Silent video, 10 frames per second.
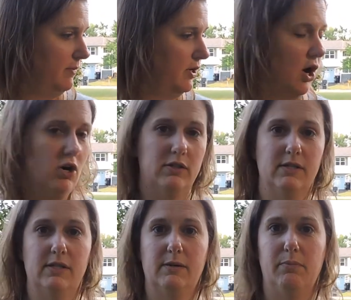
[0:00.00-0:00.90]

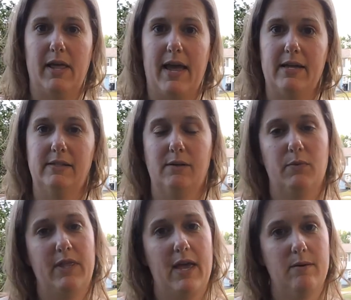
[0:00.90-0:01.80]
gardens and plants and
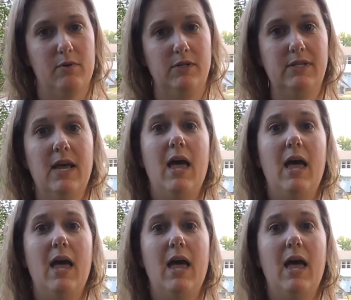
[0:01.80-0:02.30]
with animals.